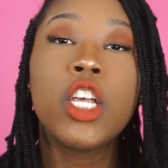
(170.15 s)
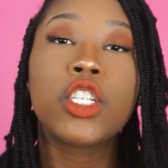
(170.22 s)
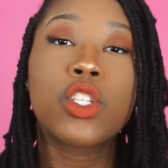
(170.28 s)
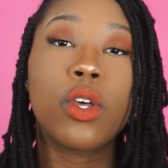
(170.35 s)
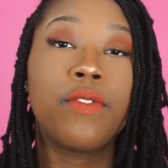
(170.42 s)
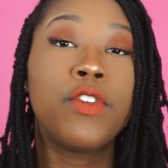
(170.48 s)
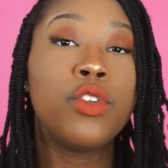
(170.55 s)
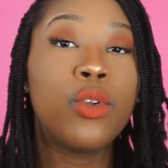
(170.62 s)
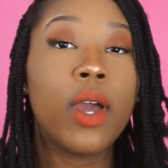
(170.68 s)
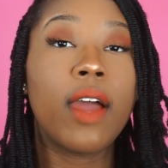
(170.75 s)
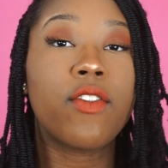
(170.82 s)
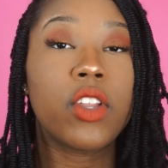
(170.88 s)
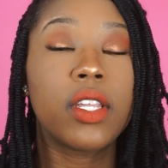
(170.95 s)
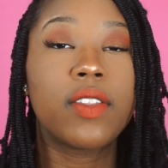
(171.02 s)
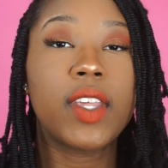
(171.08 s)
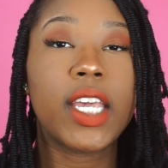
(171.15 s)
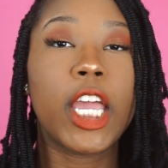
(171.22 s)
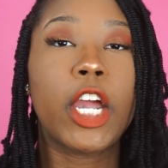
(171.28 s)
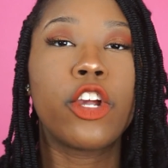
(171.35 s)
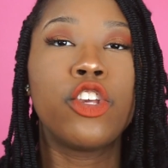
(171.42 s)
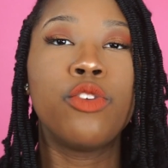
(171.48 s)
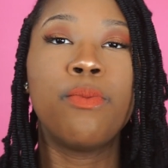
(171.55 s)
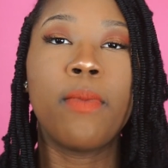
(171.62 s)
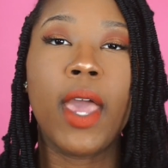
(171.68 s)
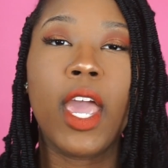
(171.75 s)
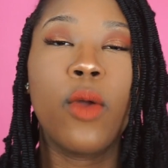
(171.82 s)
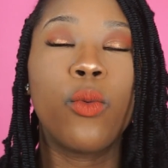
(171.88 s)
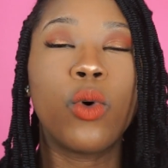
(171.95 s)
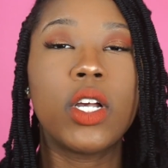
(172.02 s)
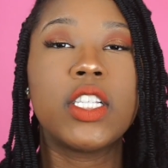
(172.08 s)
So if you do have really thick hair, you
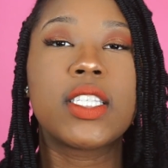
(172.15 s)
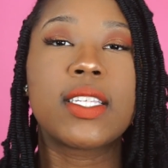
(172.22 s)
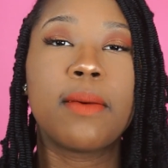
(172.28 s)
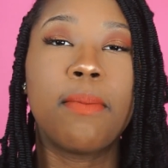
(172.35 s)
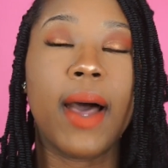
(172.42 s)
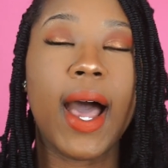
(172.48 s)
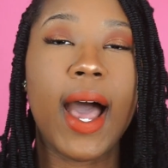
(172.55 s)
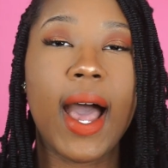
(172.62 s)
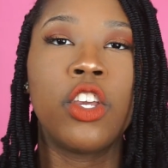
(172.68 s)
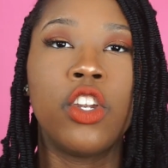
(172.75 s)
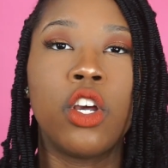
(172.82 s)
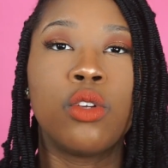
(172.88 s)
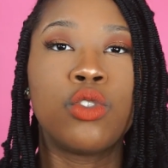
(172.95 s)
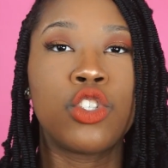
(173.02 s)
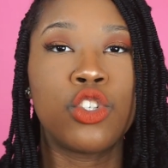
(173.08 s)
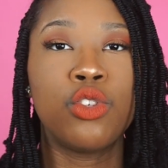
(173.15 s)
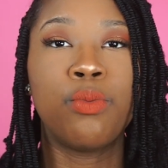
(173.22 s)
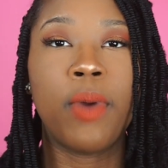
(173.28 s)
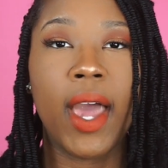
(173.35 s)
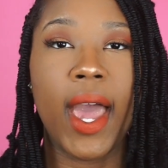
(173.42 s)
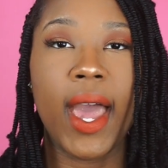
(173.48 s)
may want to buy, you know, 2